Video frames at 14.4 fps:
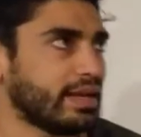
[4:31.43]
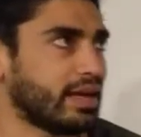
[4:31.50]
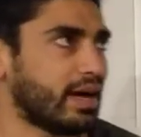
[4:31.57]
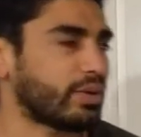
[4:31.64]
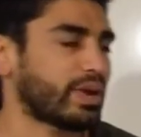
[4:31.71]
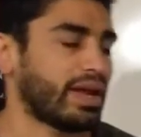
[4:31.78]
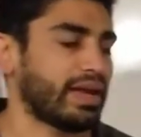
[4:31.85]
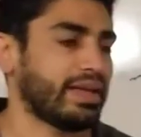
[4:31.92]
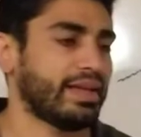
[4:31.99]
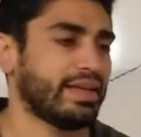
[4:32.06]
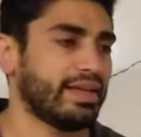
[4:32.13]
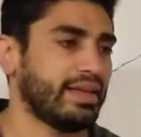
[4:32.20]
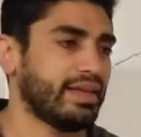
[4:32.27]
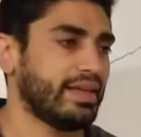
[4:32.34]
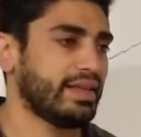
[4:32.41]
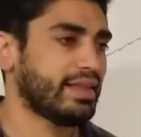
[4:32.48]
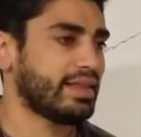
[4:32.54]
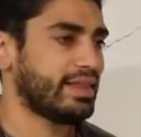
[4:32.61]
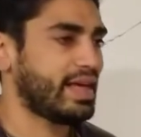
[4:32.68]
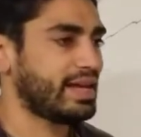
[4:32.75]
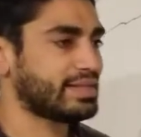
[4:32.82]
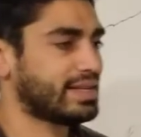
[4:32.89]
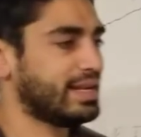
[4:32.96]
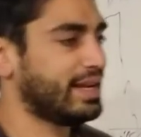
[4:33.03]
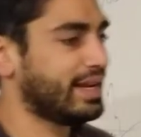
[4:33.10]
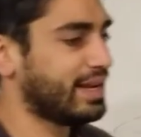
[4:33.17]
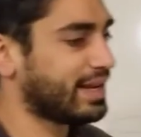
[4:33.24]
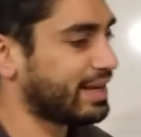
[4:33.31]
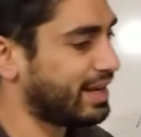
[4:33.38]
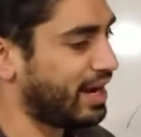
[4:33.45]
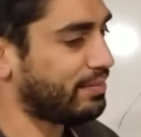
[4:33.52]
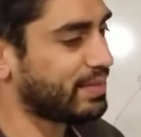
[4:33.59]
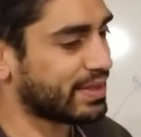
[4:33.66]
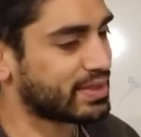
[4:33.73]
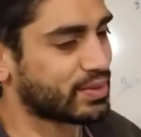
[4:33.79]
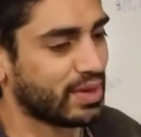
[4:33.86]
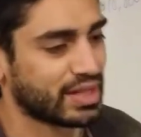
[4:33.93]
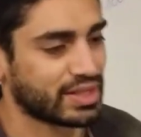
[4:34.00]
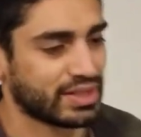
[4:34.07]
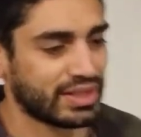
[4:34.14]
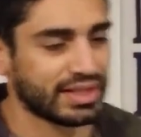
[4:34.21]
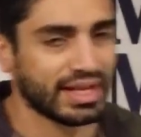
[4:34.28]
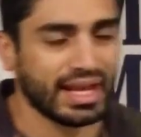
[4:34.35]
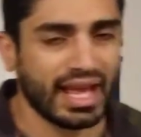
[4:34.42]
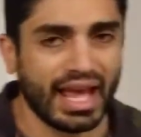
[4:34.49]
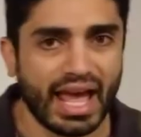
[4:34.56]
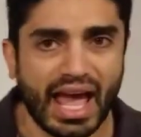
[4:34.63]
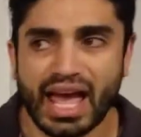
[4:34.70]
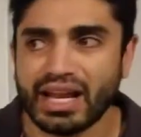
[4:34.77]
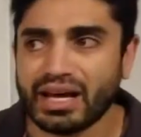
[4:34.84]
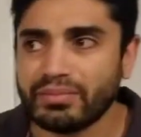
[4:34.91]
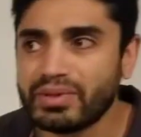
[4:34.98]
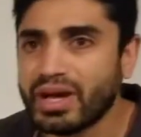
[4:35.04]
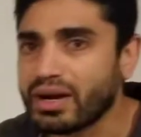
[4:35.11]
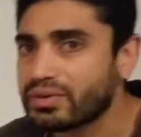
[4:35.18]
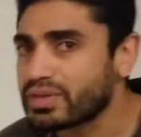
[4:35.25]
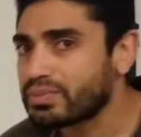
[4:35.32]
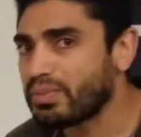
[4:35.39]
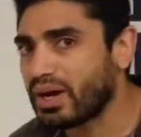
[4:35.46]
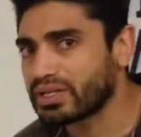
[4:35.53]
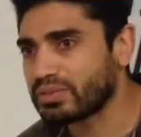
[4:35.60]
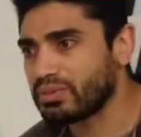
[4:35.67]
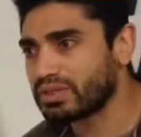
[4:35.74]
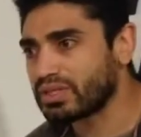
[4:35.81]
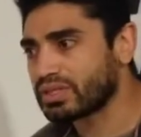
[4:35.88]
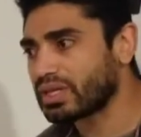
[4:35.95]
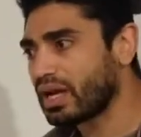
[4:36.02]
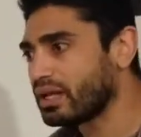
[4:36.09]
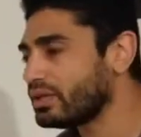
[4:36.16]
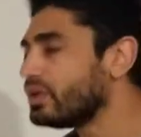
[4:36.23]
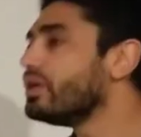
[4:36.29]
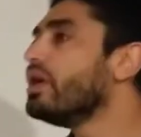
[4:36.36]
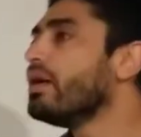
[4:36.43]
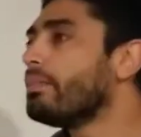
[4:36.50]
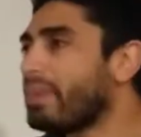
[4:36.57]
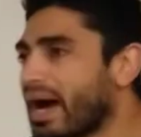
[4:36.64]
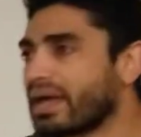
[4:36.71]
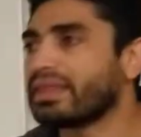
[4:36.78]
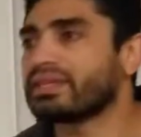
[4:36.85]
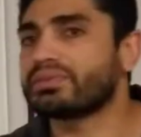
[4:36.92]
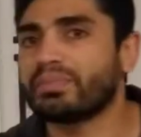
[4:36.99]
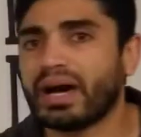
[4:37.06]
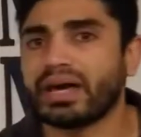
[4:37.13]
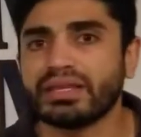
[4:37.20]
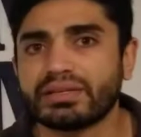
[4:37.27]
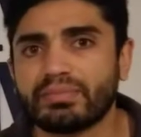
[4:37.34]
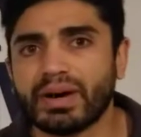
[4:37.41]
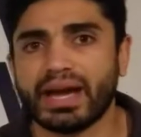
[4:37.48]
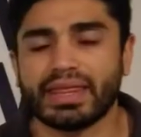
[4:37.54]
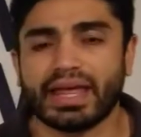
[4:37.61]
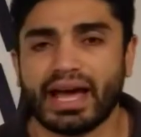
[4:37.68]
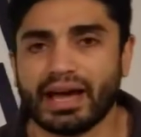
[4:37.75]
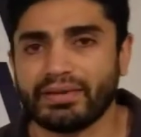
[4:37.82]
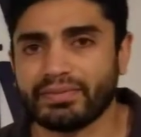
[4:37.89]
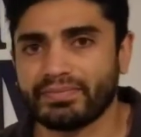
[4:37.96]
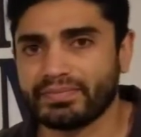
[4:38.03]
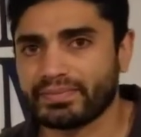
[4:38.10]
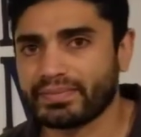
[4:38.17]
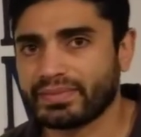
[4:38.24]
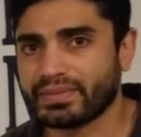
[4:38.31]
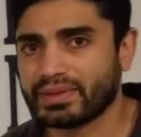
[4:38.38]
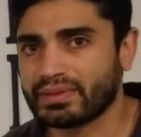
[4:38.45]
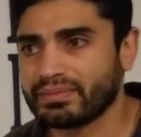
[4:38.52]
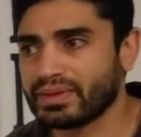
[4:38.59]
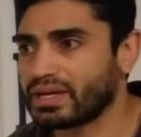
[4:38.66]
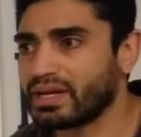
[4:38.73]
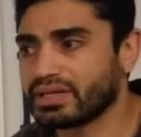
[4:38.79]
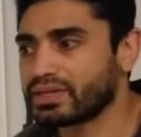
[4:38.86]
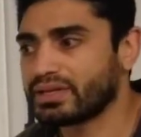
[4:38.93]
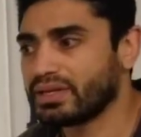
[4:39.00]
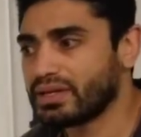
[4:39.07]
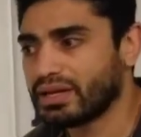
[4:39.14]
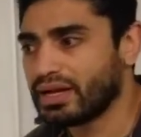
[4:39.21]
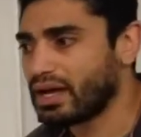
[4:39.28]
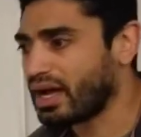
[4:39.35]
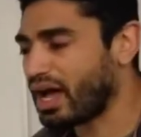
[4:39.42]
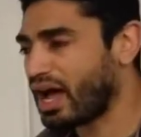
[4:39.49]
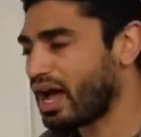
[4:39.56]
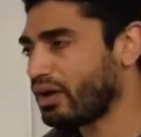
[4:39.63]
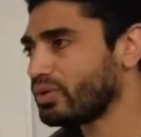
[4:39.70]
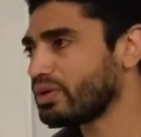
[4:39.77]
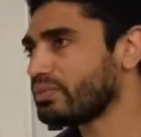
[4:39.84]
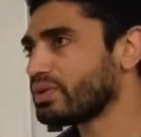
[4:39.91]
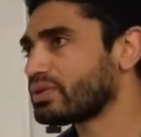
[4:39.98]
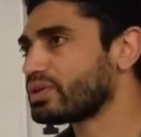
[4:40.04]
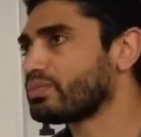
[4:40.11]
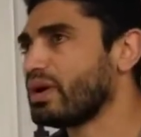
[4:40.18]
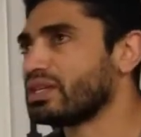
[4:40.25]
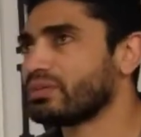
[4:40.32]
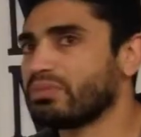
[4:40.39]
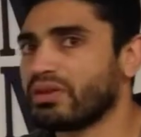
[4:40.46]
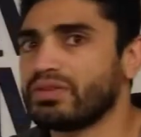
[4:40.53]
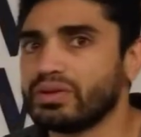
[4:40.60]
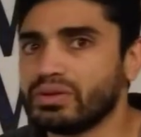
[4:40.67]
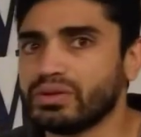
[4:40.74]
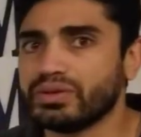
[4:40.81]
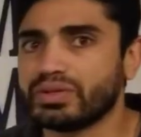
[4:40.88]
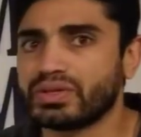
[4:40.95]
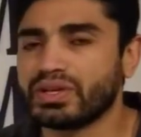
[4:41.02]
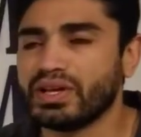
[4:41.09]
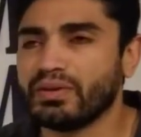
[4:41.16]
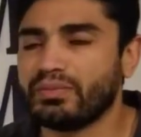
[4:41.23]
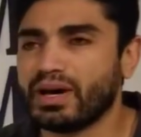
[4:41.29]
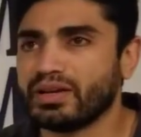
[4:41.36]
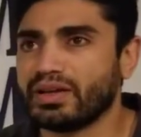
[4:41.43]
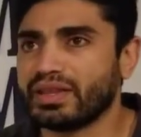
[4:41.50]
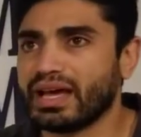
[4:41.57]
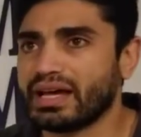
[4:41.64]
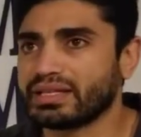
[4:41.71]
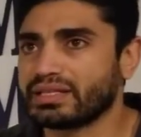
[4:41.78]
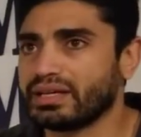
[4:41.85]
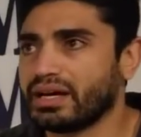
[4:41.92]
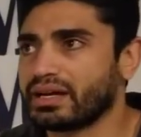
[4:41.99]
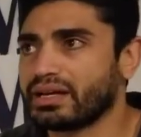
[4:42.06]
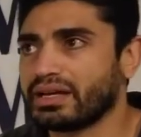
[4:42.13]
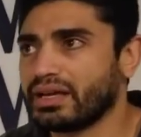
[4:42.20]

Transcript: Okay, that's a complex question. And I'm not responsible to tell you buy this, buy this, buy that. Because I wouldn't be responsible if you lose money on that stock.